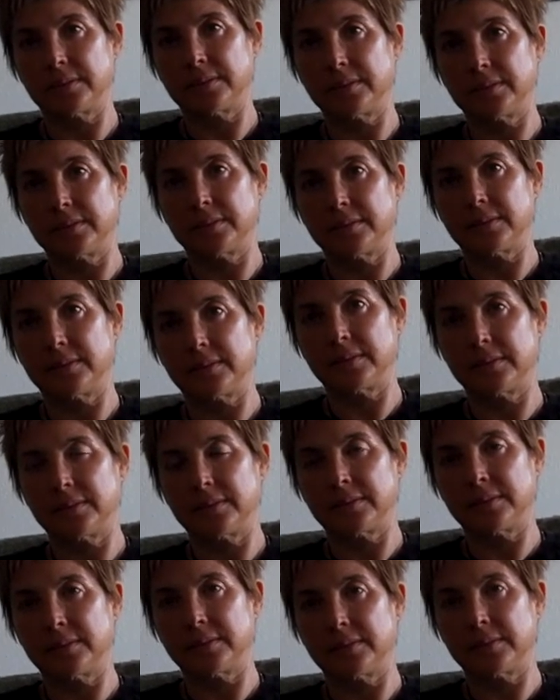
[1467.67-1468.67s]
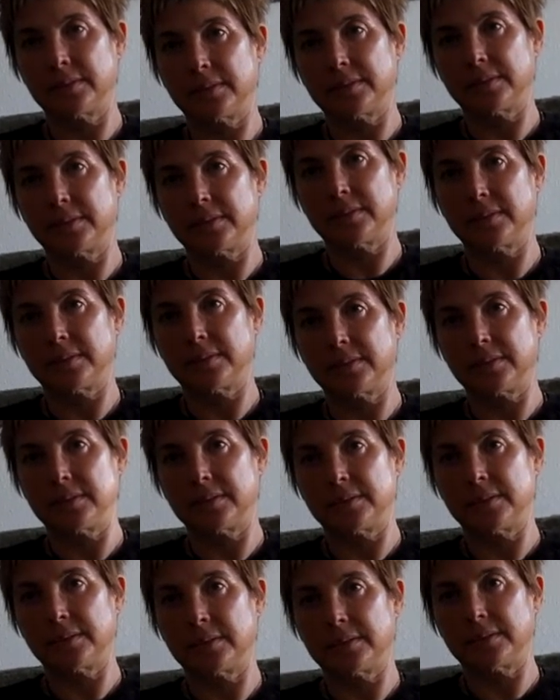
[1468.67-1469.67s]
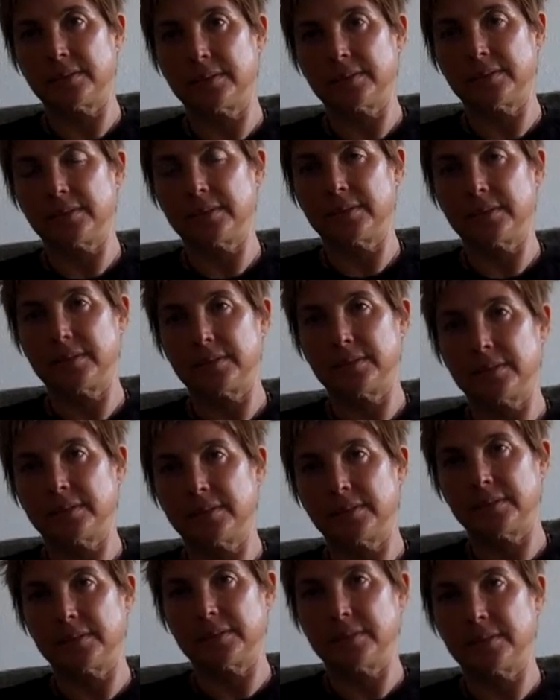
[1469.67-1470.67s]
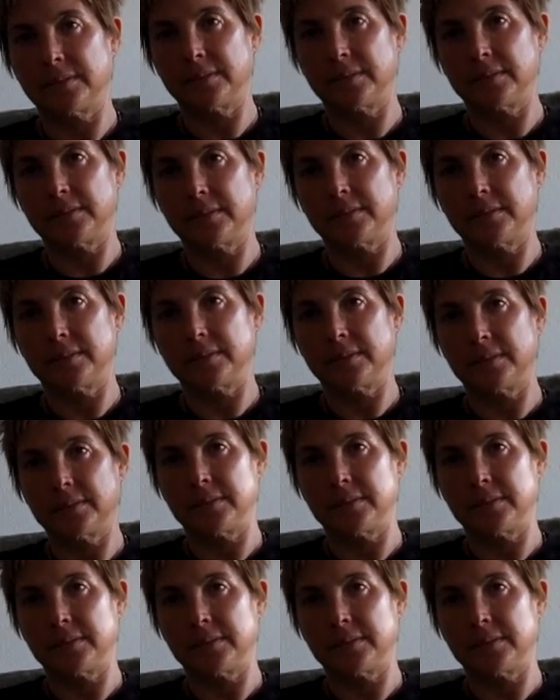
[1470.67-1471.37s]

more of a challenge, because you're asking